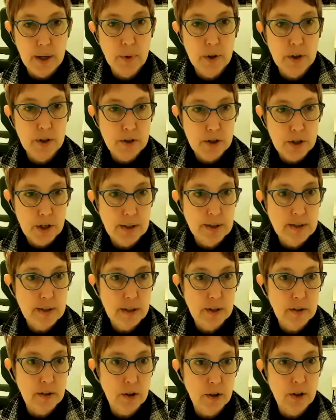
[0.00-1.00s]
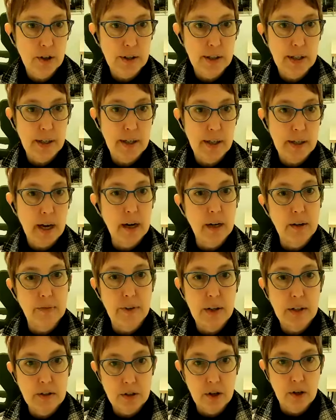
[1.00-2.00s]
we're just in early kind of
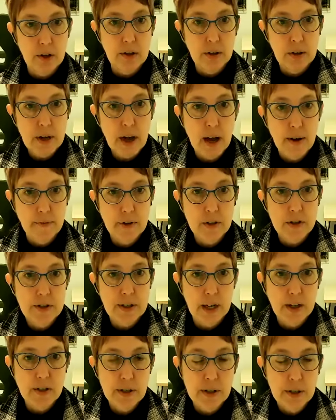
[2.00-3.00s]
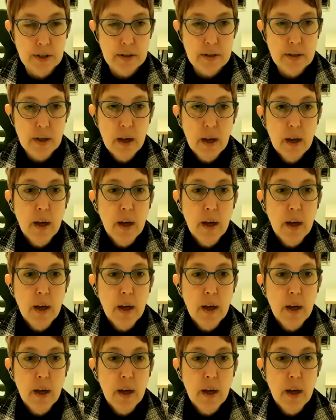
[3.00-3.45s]
internal conversations.